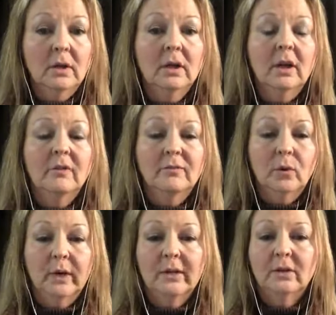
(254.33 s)

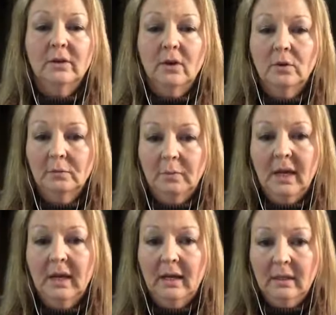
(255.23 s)
avoid their own
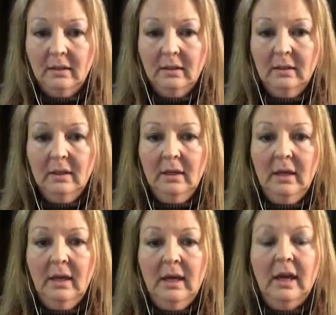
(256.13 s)
pain
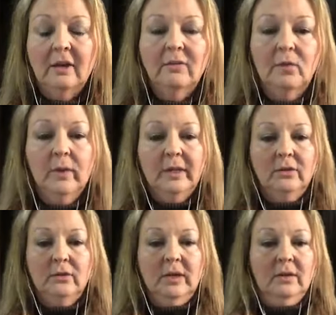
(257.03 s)
and avoid
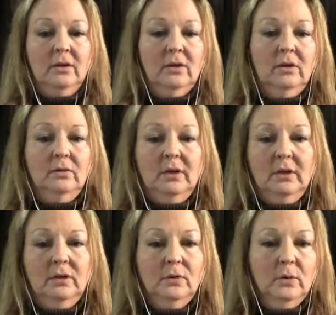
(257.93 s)
doing their own
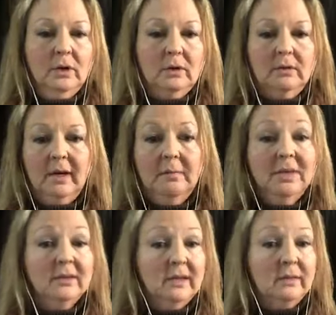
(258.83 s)
inner work, right?
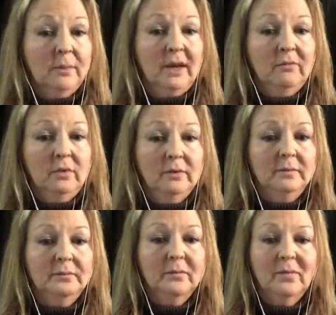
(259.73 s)
Because that's painful.
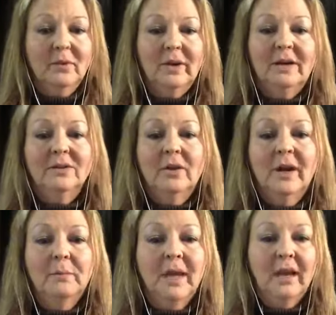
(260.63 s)
We all know how
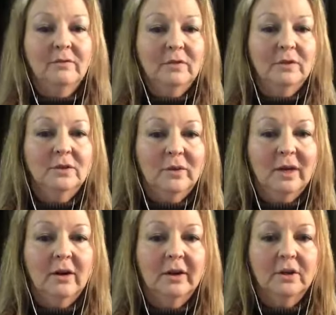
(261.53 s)
painful doing
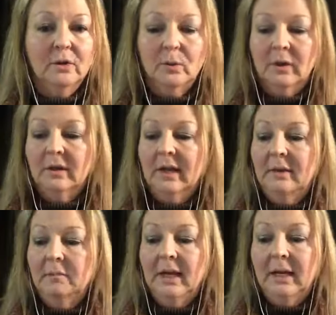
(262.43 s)
our inner work can
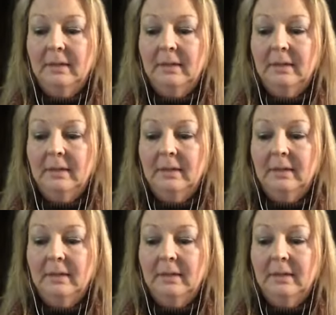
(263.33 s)
be.